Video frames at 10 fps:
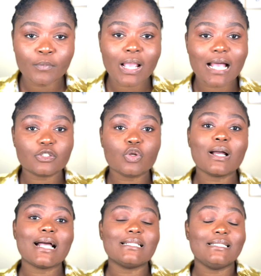as long
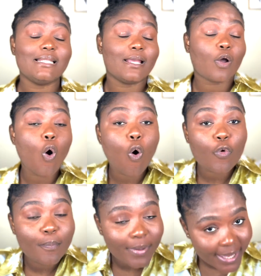as the
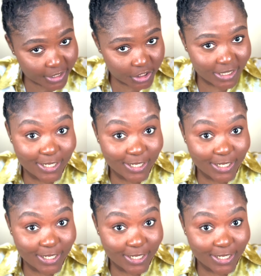occupation